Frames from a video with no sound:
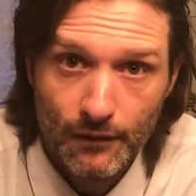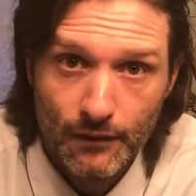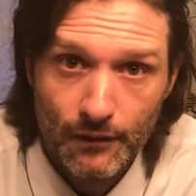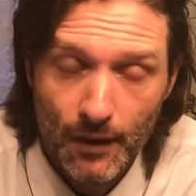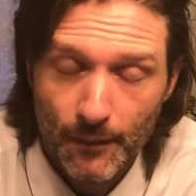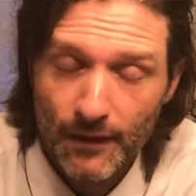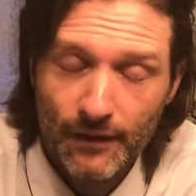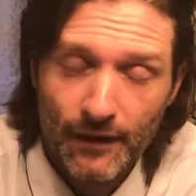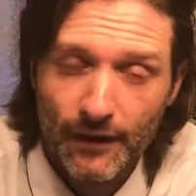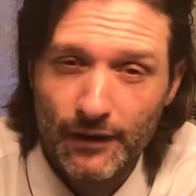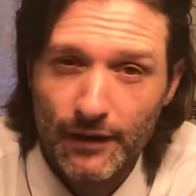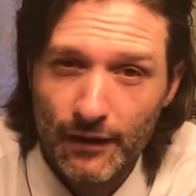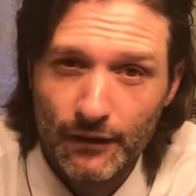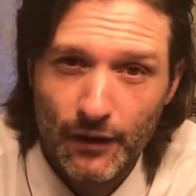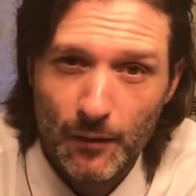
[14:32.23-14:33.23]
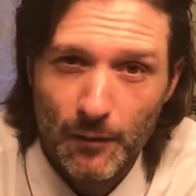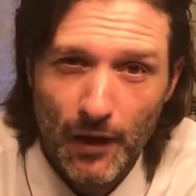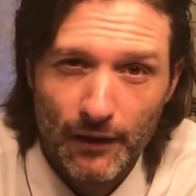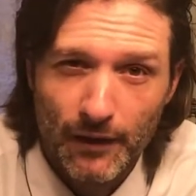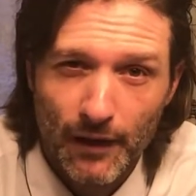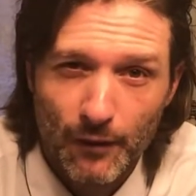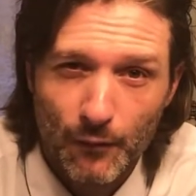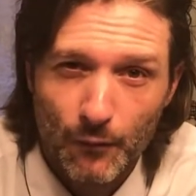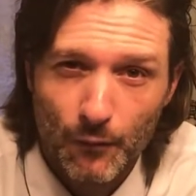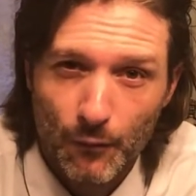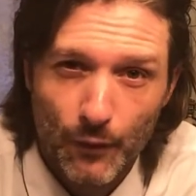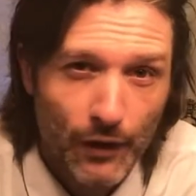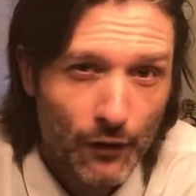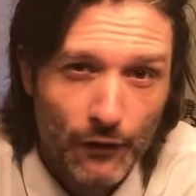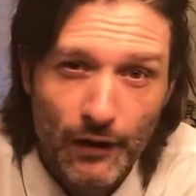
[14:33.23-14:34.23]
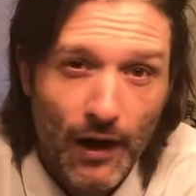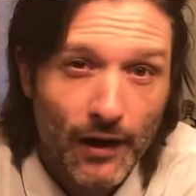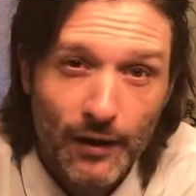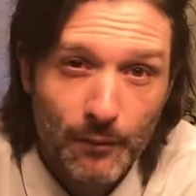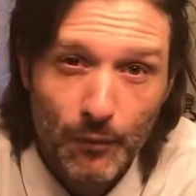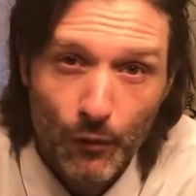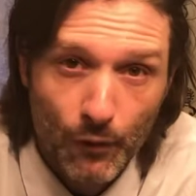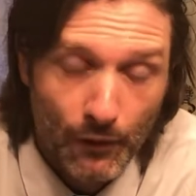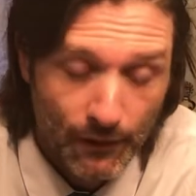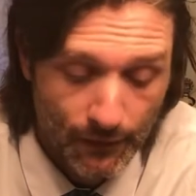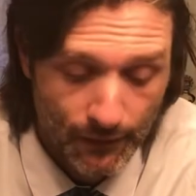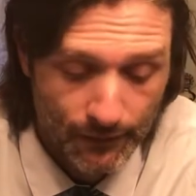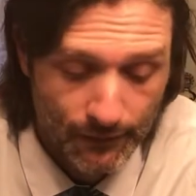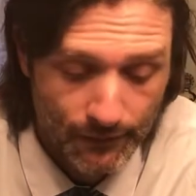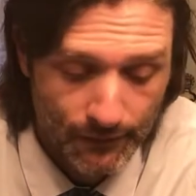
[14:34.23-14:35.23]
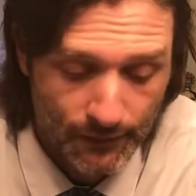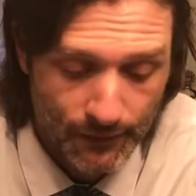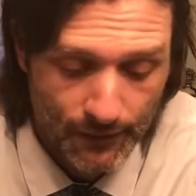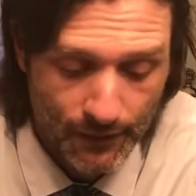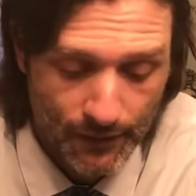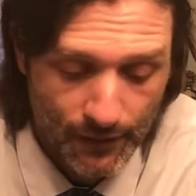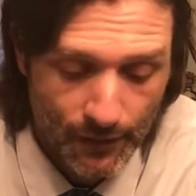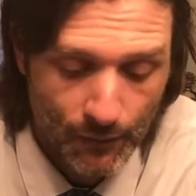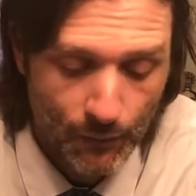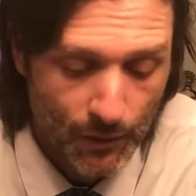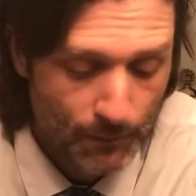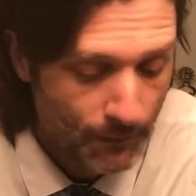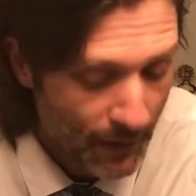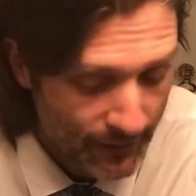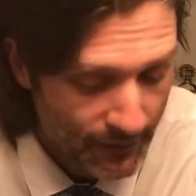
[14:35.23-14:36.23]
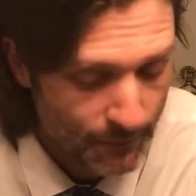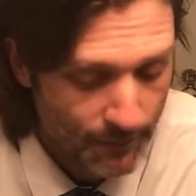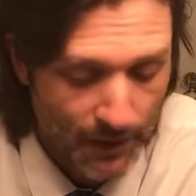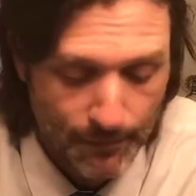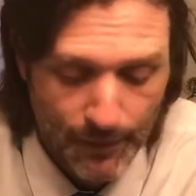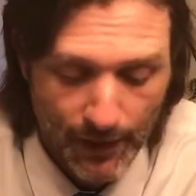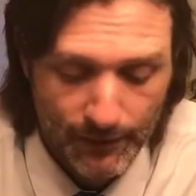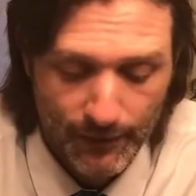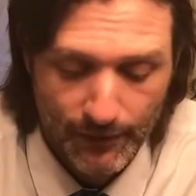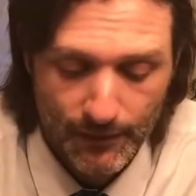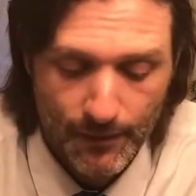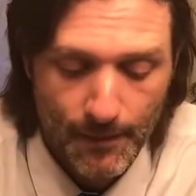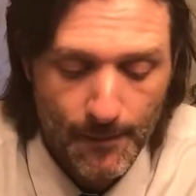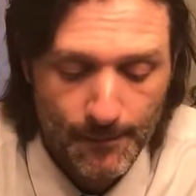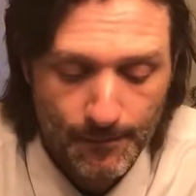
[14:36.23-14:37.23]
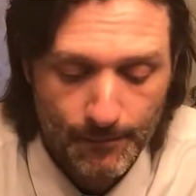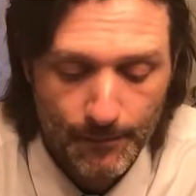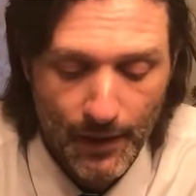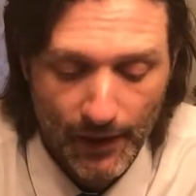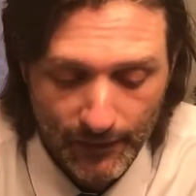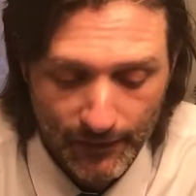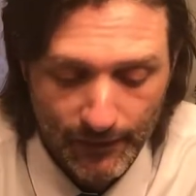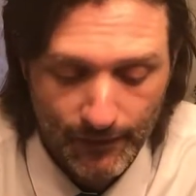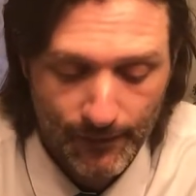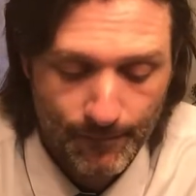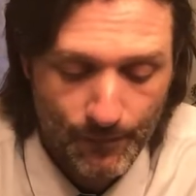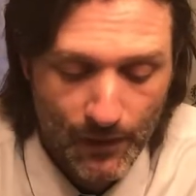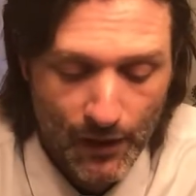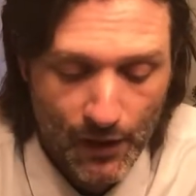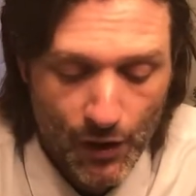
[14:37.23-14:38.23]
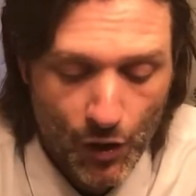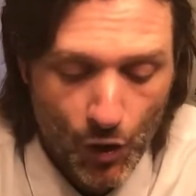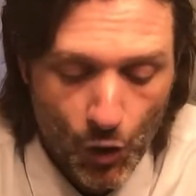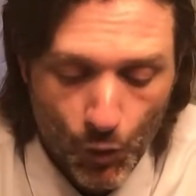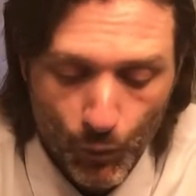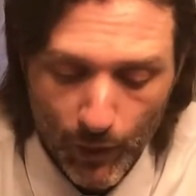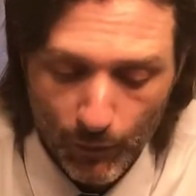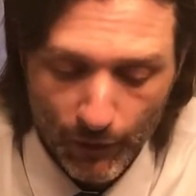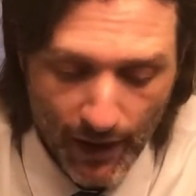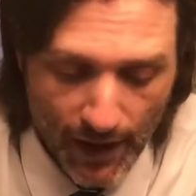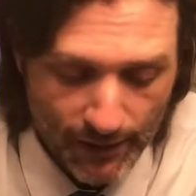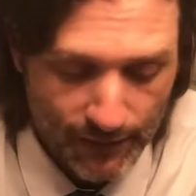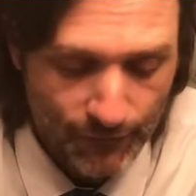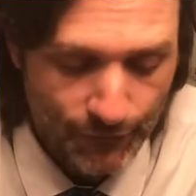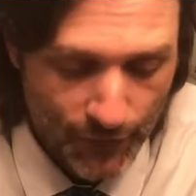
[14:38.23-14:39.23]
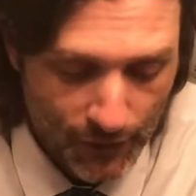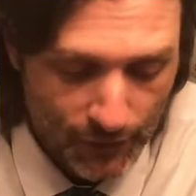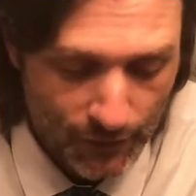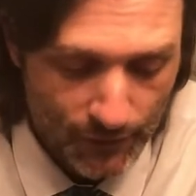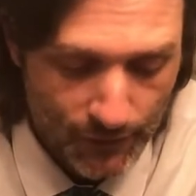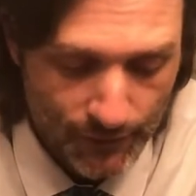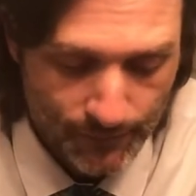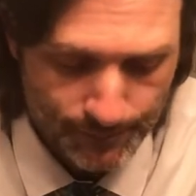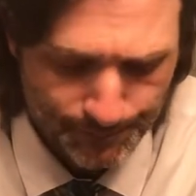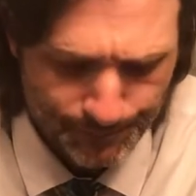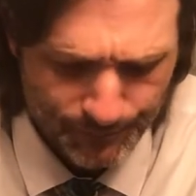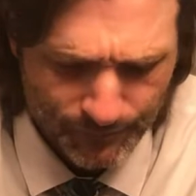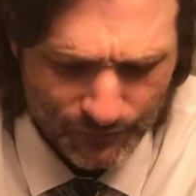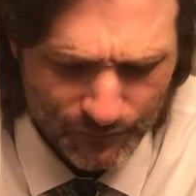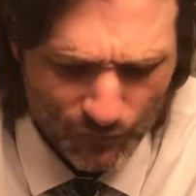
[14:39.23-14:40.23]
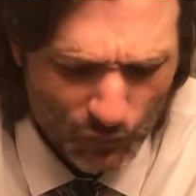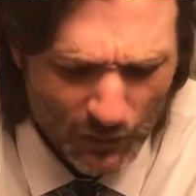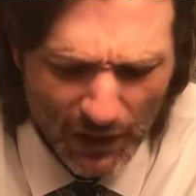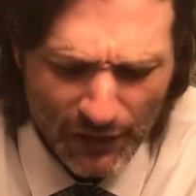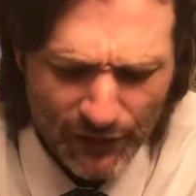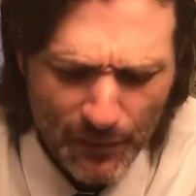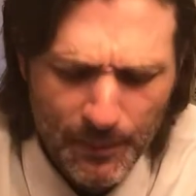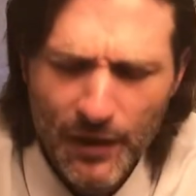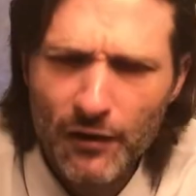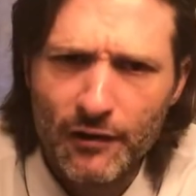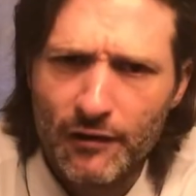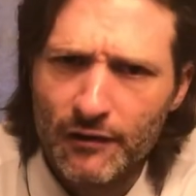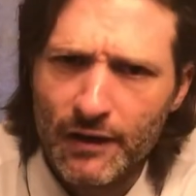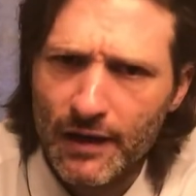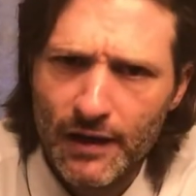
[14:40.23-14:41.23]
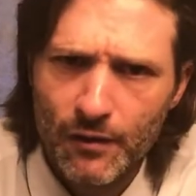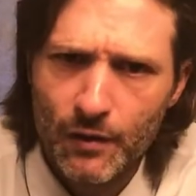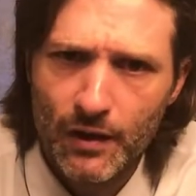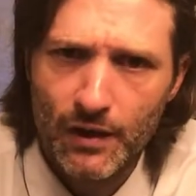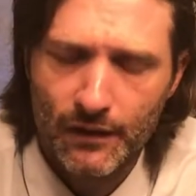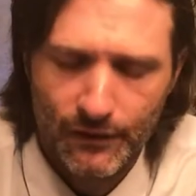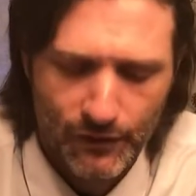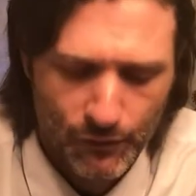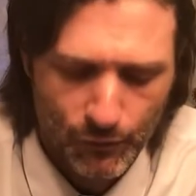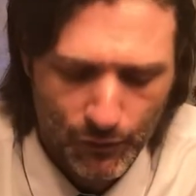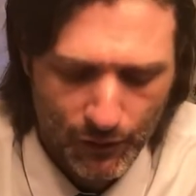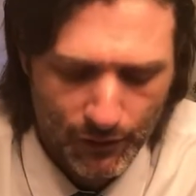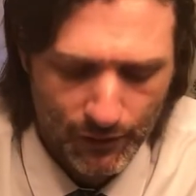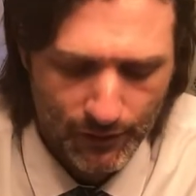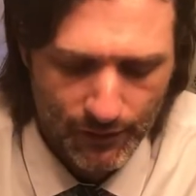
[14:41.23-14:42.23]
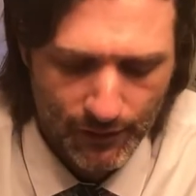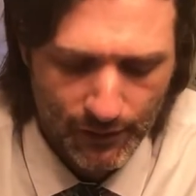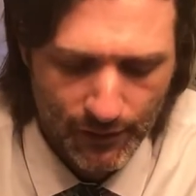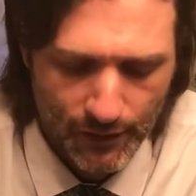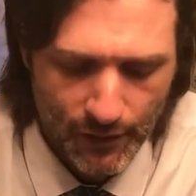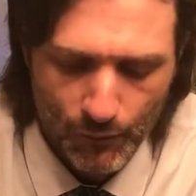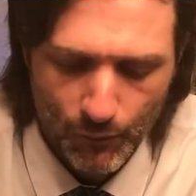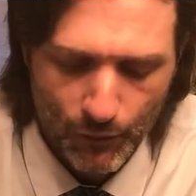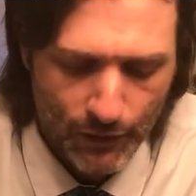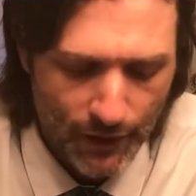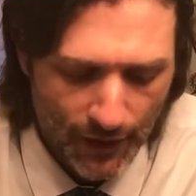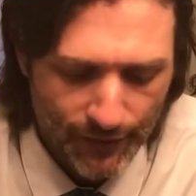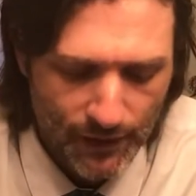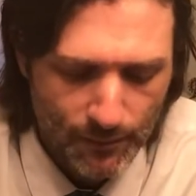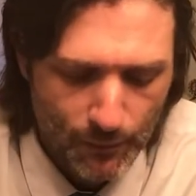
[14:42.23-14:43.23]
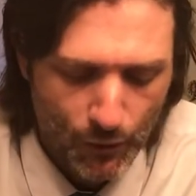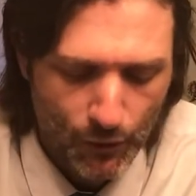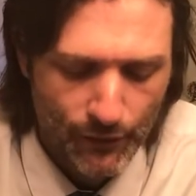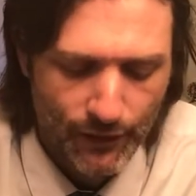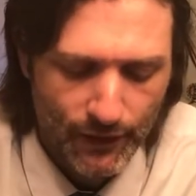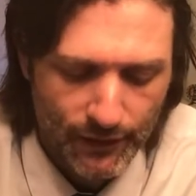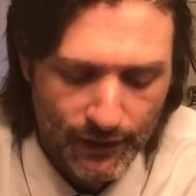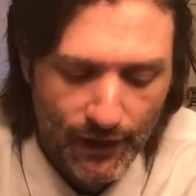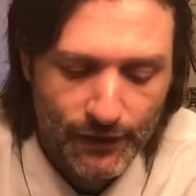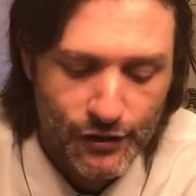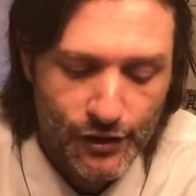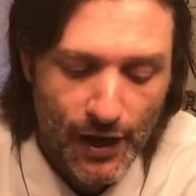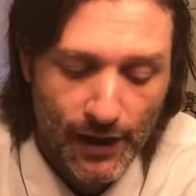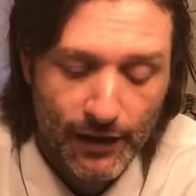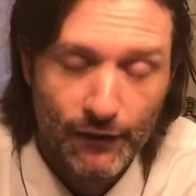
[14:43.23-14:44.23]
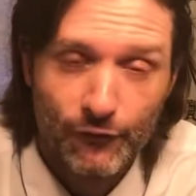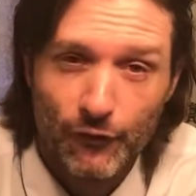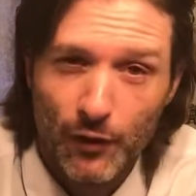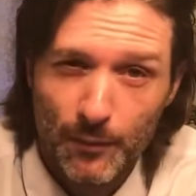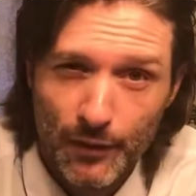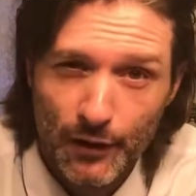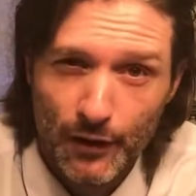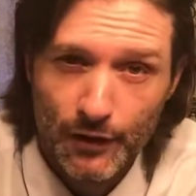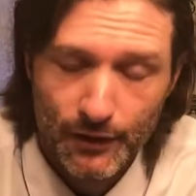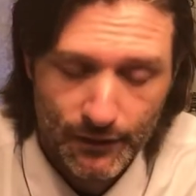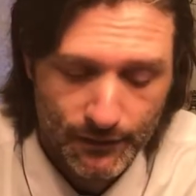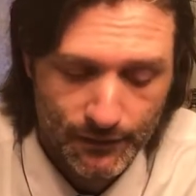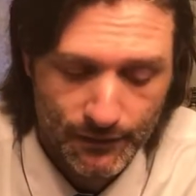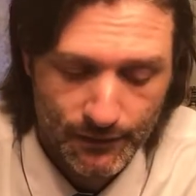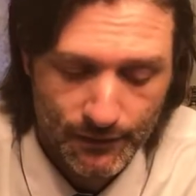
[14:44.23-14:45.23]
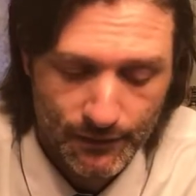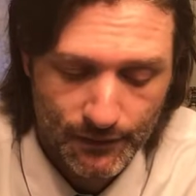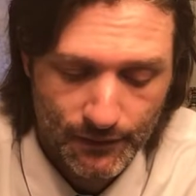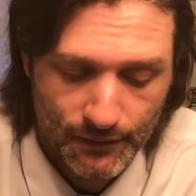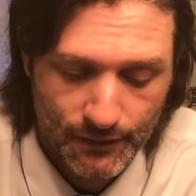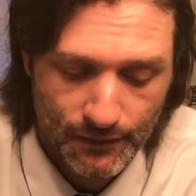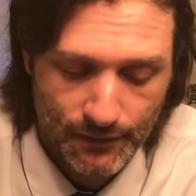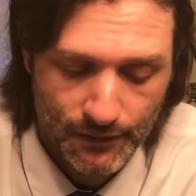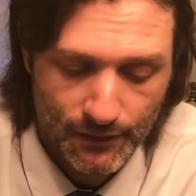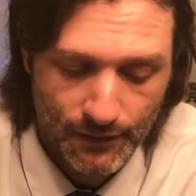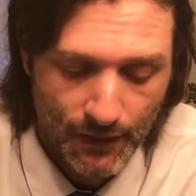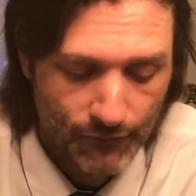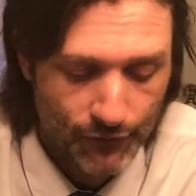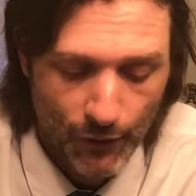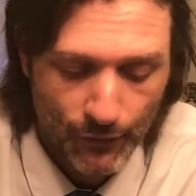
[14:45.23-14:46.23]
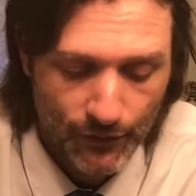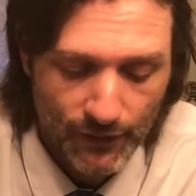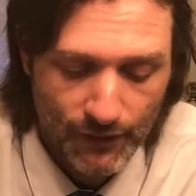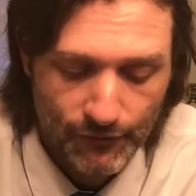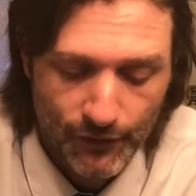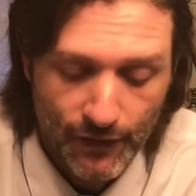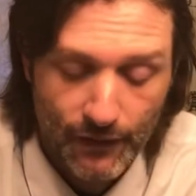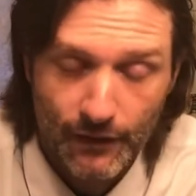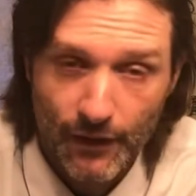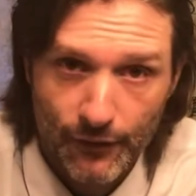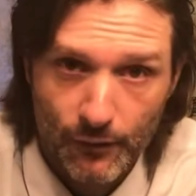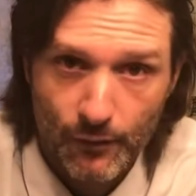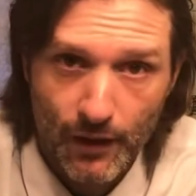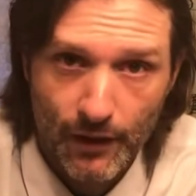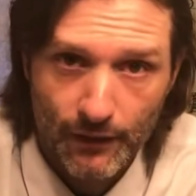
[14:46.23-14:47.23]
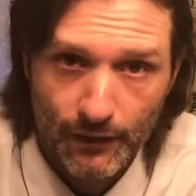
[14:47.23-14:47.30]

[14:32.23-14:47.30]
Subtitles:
I want to say that again to you, Montag. We are not important. We mustn't be pedants. We were not to feel superior to anyone else in the world. We're nothing more than a dust jacket for a book, of no significance otherwise.